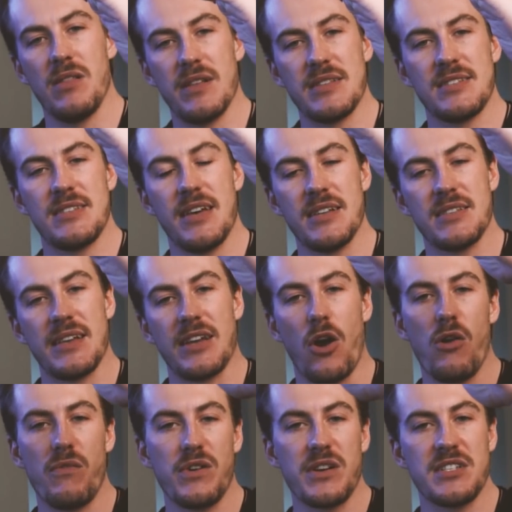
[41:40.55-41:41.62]
Let's say it's like
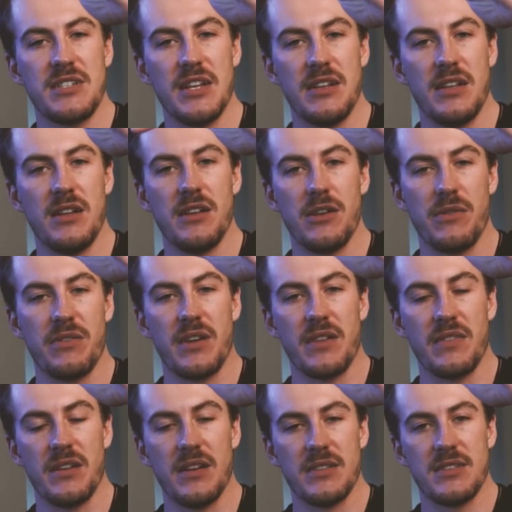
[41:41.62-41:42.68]
overextended and you think
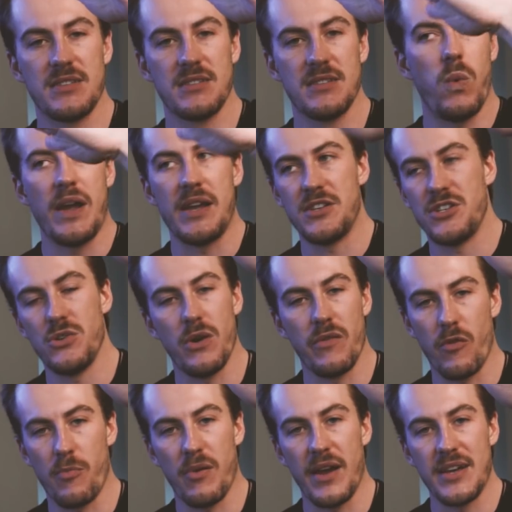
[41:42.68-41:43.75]
that it's way too
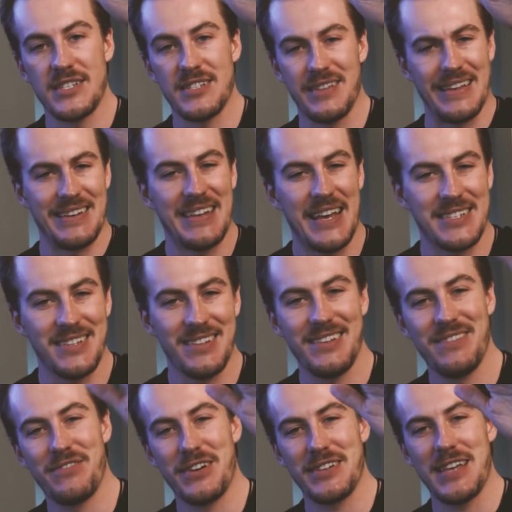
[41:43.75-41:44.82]
overpriced, like Tesla,
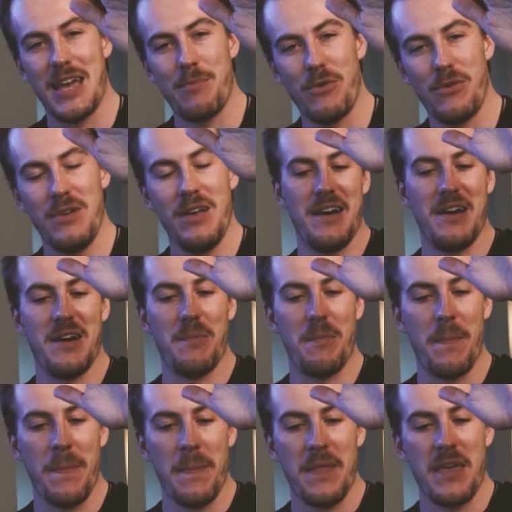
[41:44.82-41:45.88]
for example.
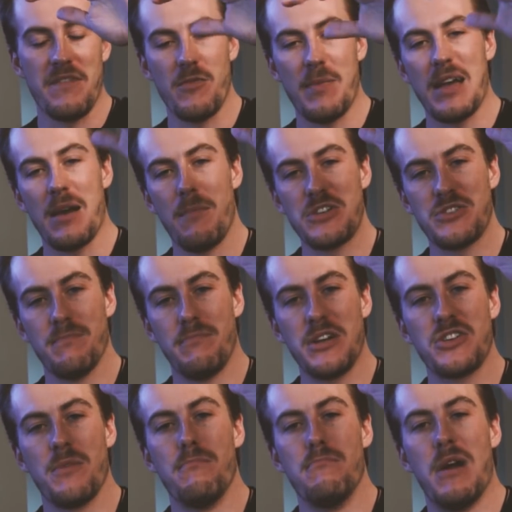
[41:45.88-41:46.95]
If you make a
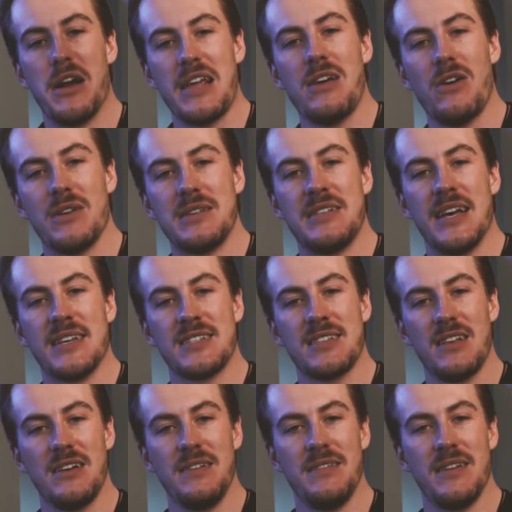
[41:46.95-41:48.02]
bunch of money on
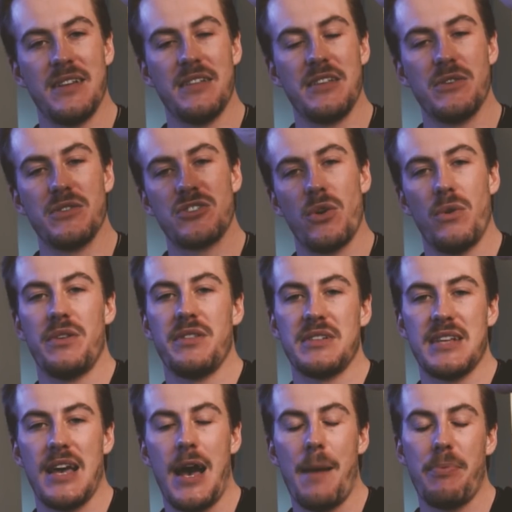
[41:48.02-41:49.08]
Tesla and then you sold at the
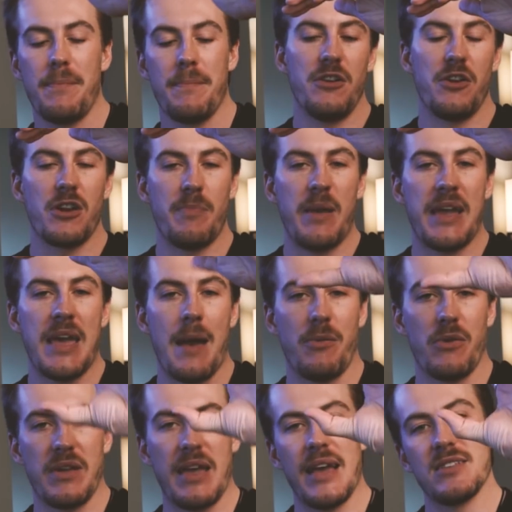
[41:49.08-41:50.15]
top, you're going to pay
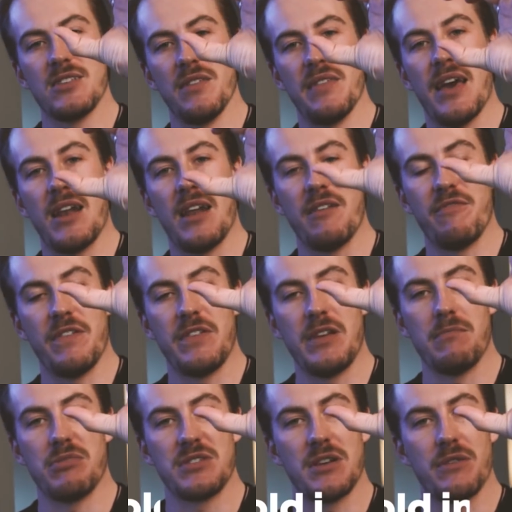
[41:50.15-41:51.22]
capital gains on that at a
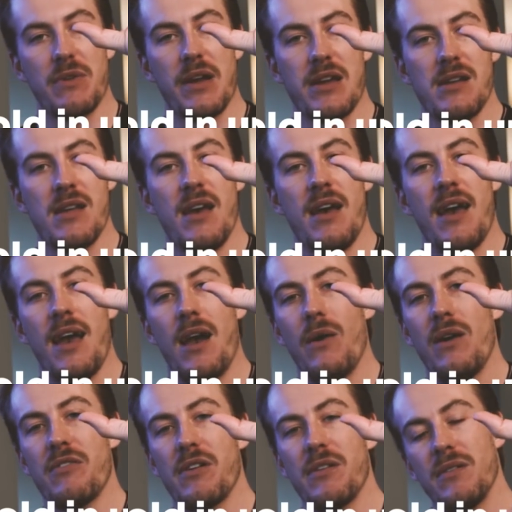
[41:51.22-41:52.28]
15% rate.
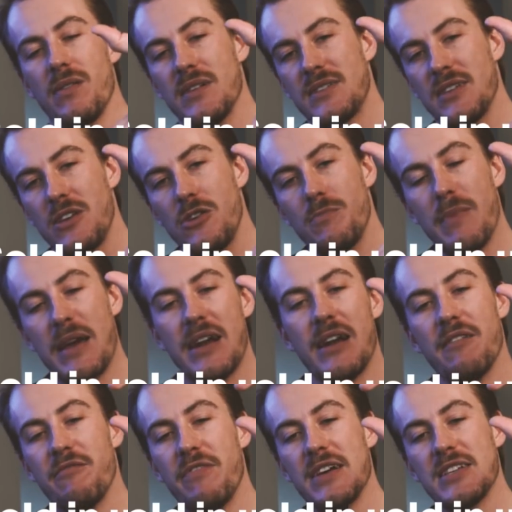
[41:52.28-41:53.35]
However, let's say you've made an
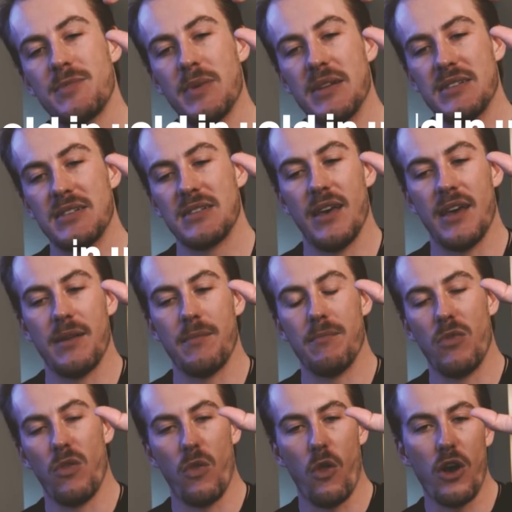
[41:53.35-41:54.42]
investment that
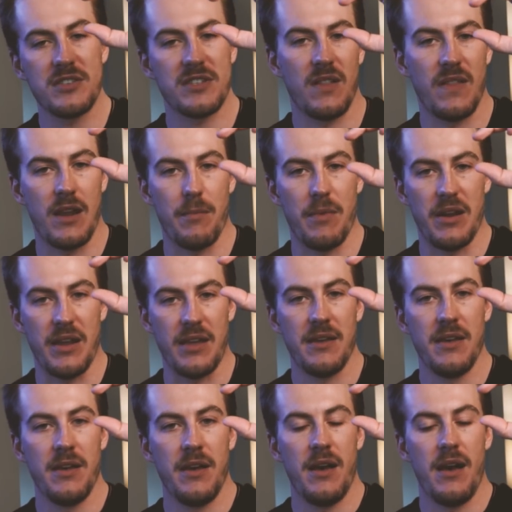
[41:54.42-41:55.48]
lost a lot of money.
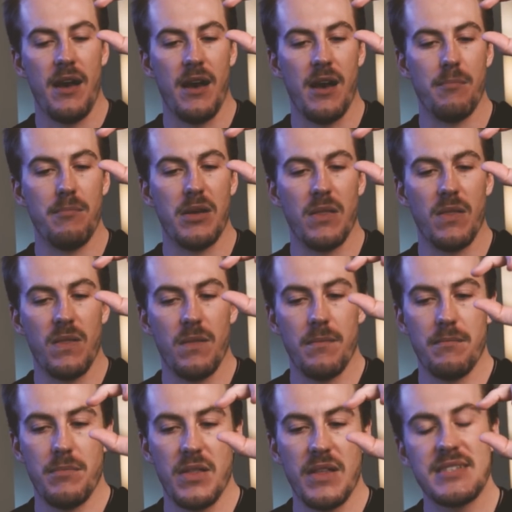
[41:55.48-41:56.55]
But
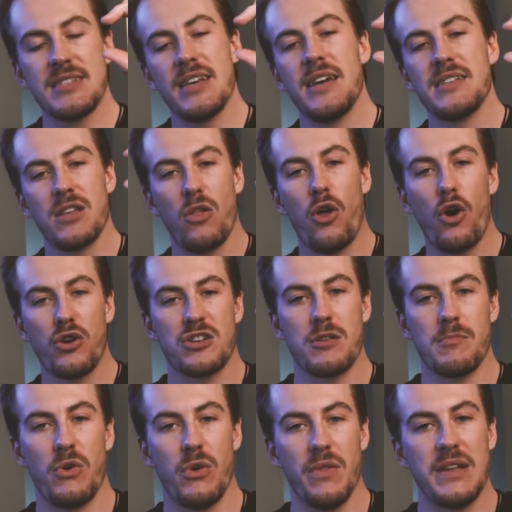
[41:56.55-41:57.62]
let's say it's a
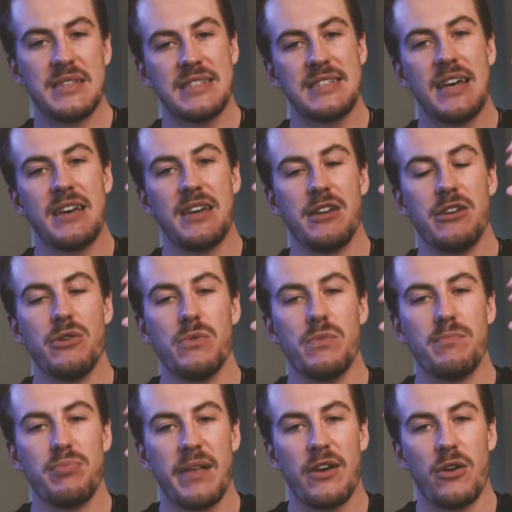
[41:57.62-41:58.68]
long-term hold. Let's say you
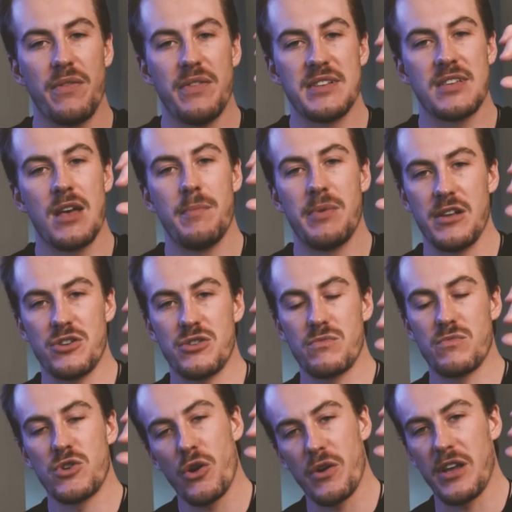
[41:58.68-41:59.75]
plan on this company
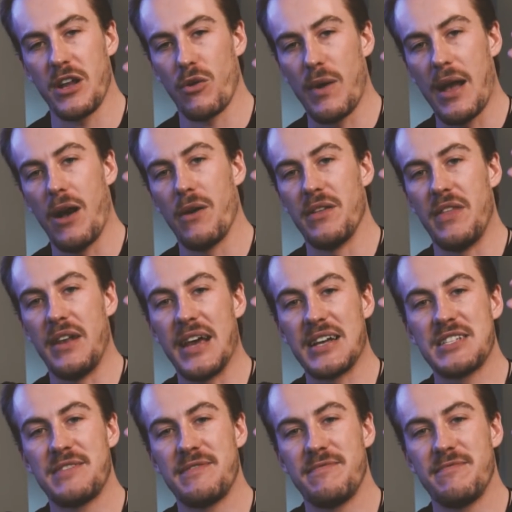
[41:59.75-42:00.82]
turning it around in the
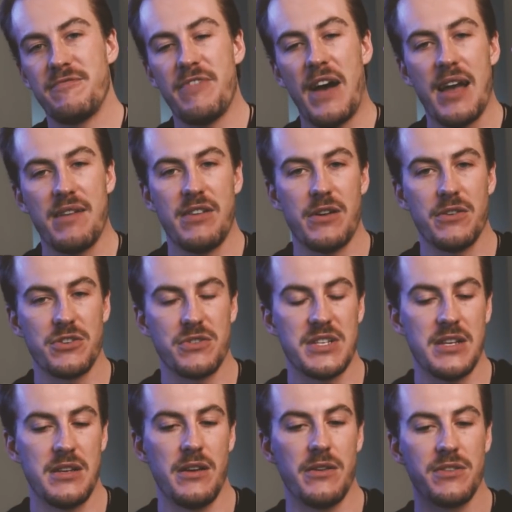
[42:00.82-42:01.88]
next 5 years or
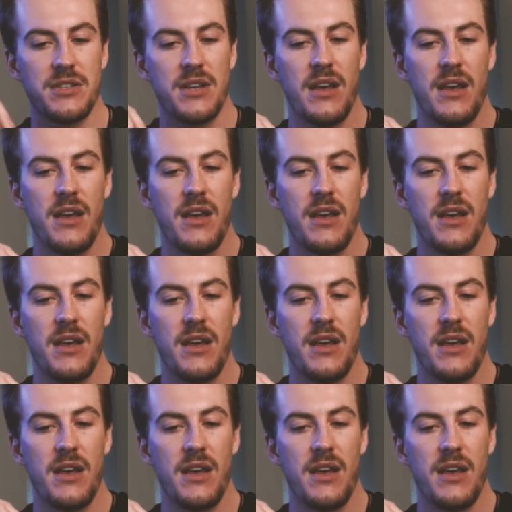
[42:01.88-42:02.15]
10 years.